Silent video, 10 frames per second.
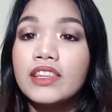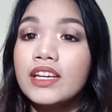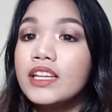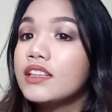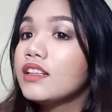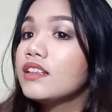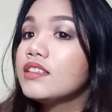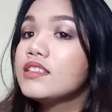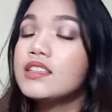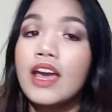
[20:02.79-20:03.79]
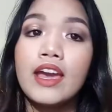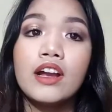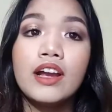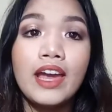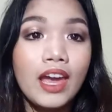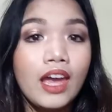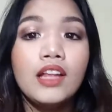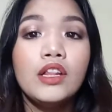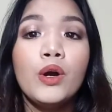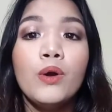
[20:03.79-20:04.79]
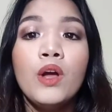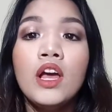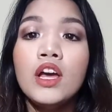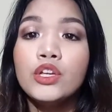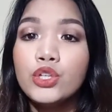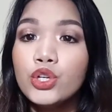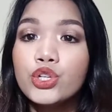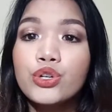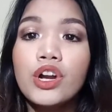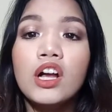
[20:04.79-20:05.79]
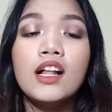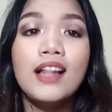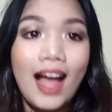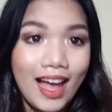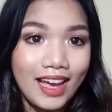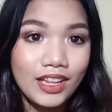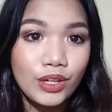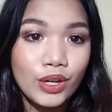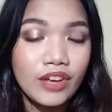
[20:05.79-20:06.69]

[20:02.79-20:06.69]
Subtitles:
It's a halo neutral eye look.